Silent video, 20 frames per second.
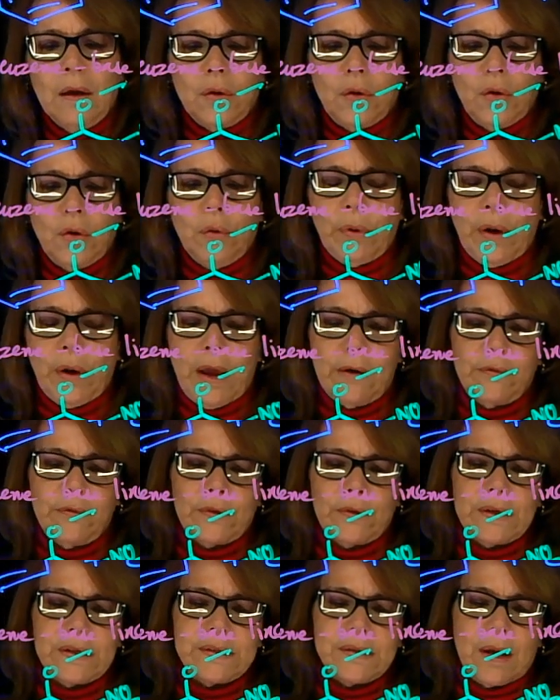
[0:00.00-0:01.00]
You will have,
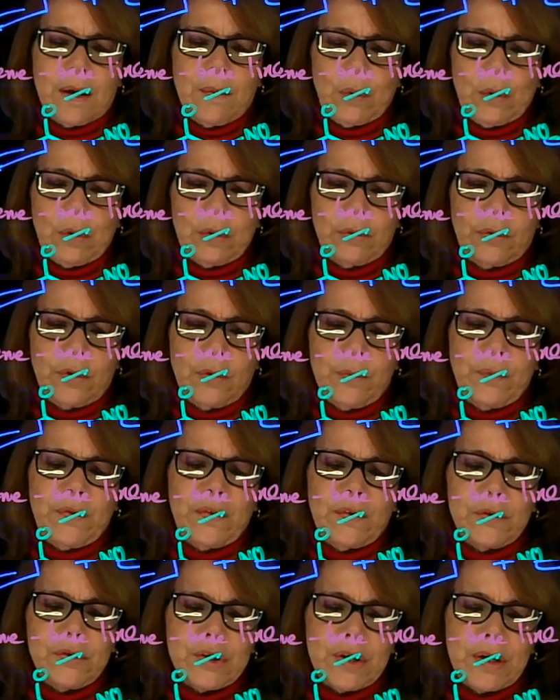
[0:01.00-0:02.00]
for example, groups
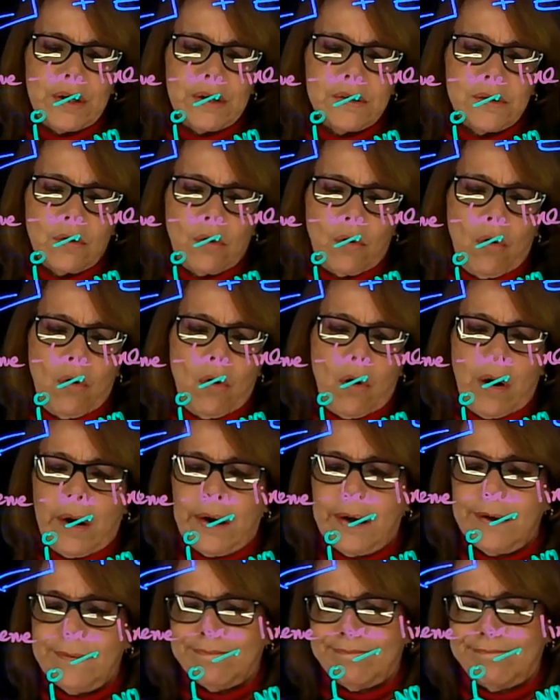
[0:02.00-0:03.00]
such as
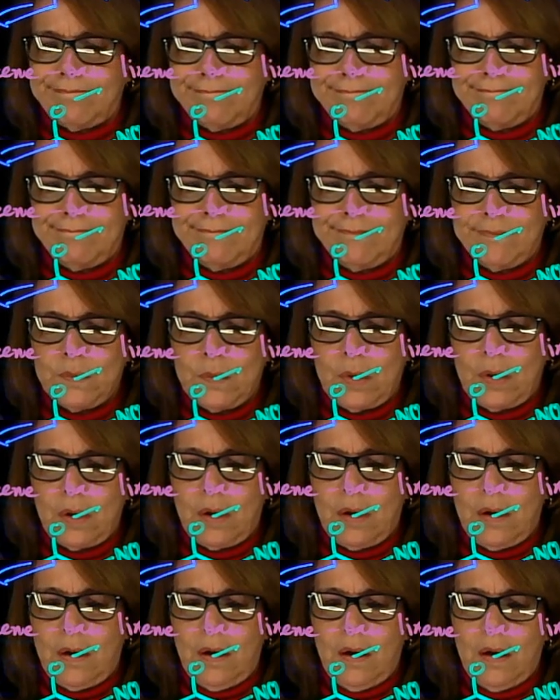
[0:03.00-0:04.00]
OR,
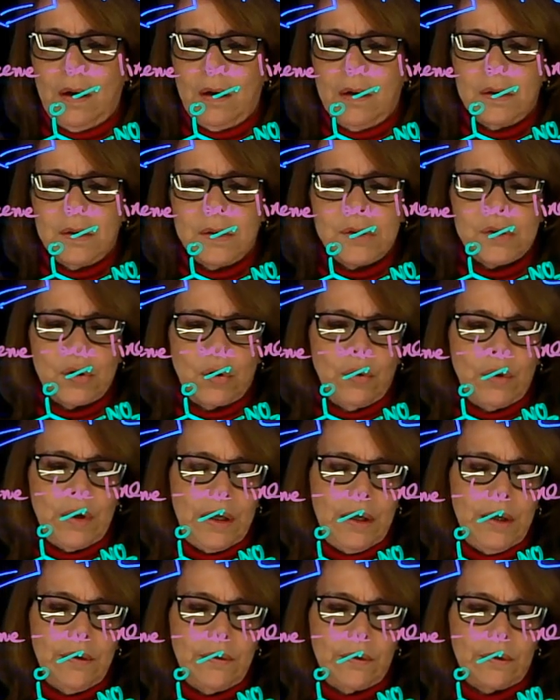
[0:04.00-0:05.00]
so
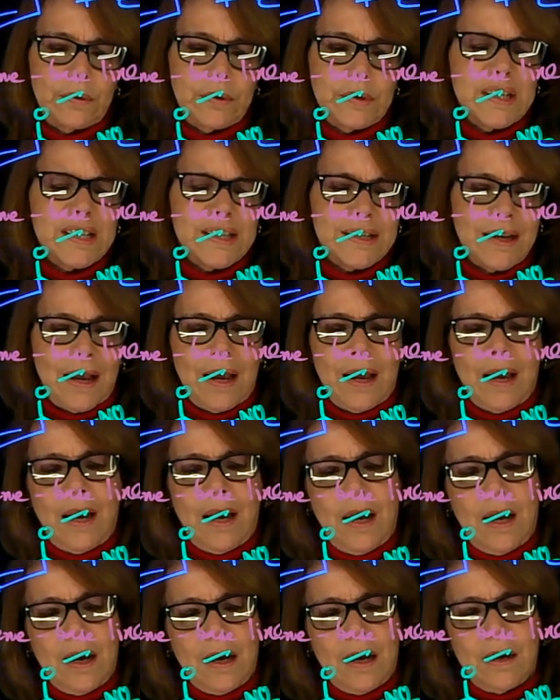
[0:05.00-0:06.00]
ethers.
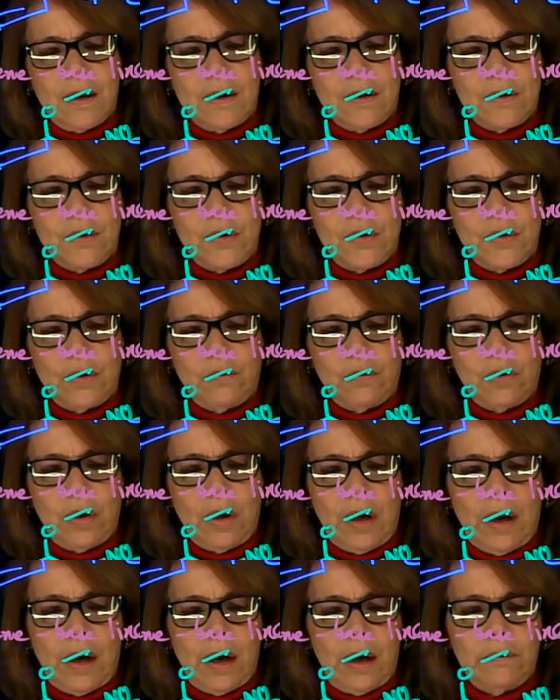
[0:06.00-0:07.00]
You will
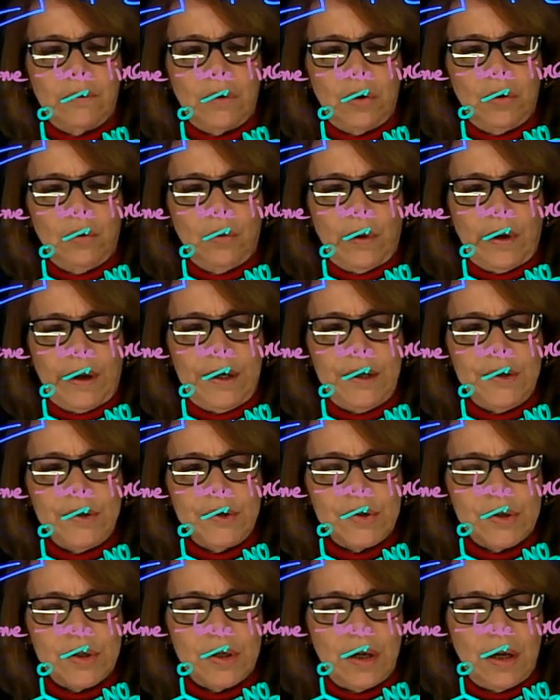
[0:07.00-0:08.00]
have
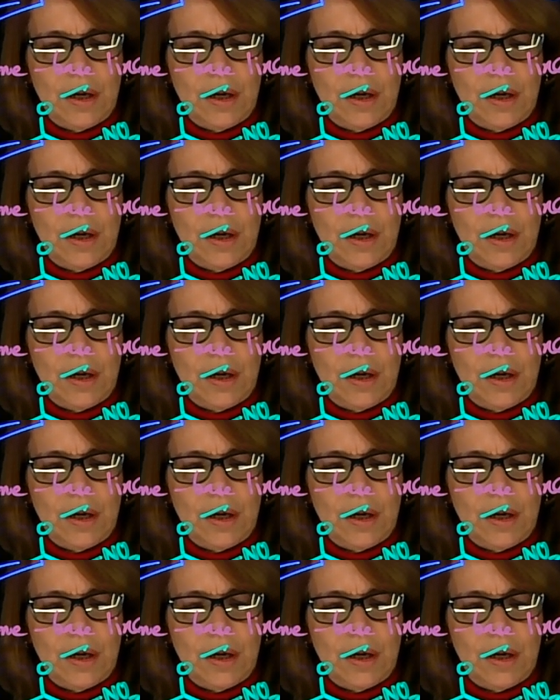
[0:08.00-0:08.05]
OH.